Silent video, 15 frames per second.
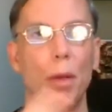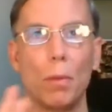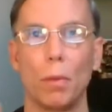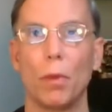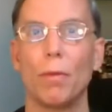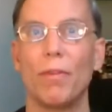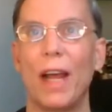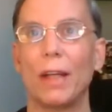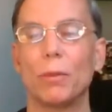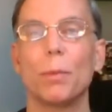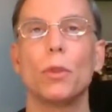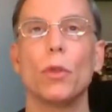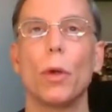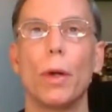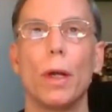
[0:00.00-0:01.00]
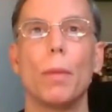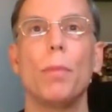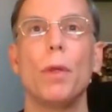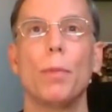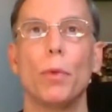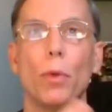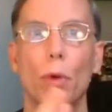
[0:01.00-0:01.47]
the vast majority of
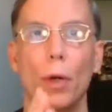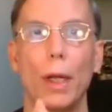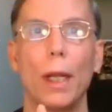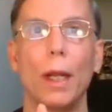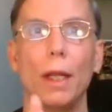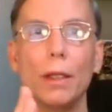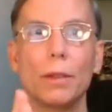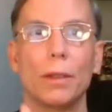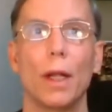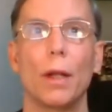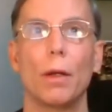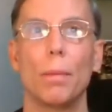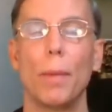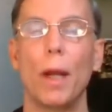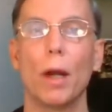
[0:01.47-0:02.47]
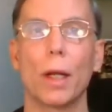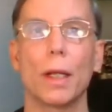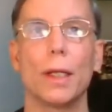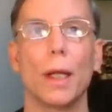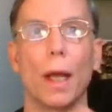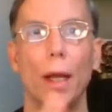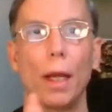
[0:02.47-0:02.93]
people who are eating the standard American
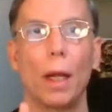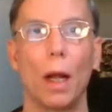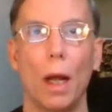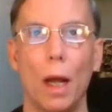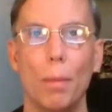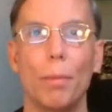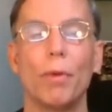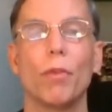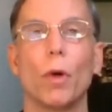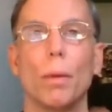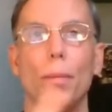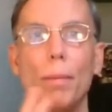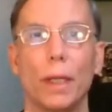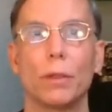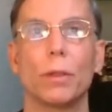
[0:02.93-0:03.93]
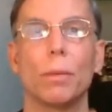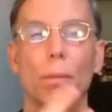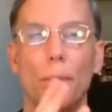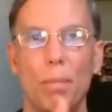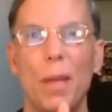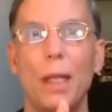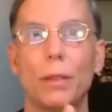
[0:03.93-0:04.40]
diet, omnivore, mixed,
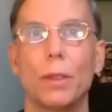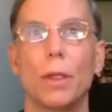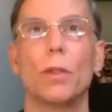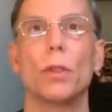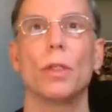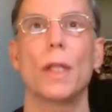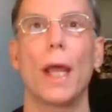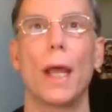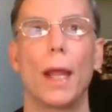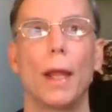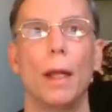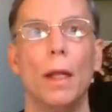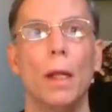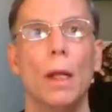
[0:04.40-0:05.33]
meat-centered diet,